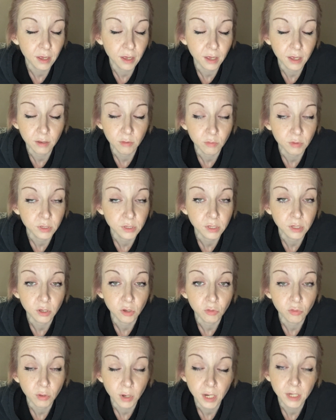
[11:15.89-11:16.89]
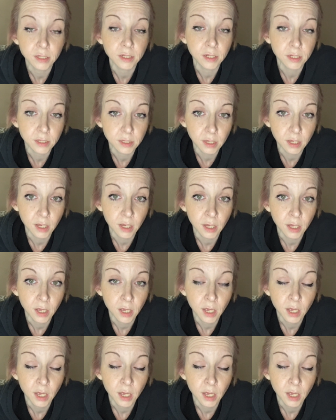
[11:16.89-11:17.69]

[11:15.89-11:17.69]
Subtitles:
It was the craziest thing.